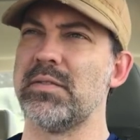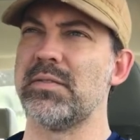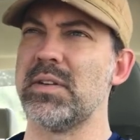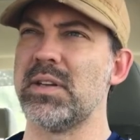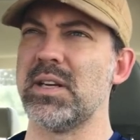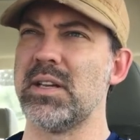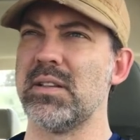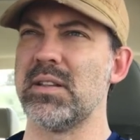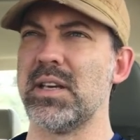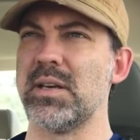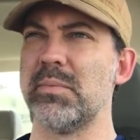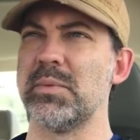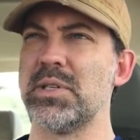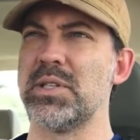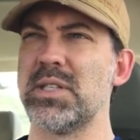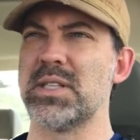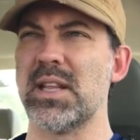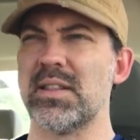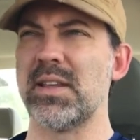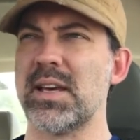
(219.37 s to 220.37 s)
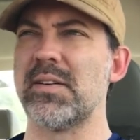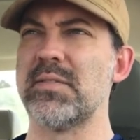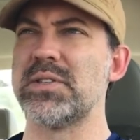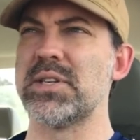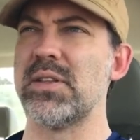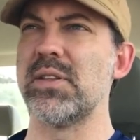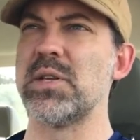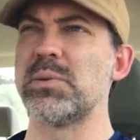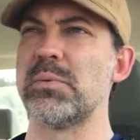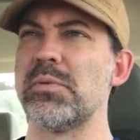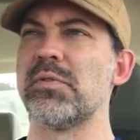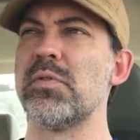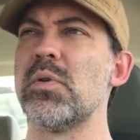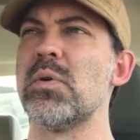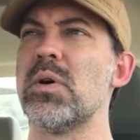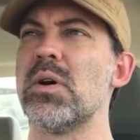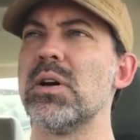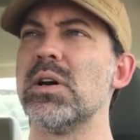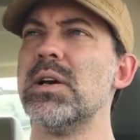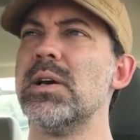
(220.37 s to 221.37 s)
if any of the images, and I think I've said this
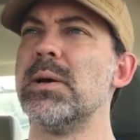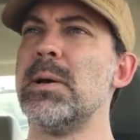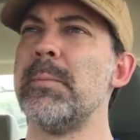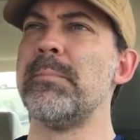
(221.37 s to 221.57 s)
before,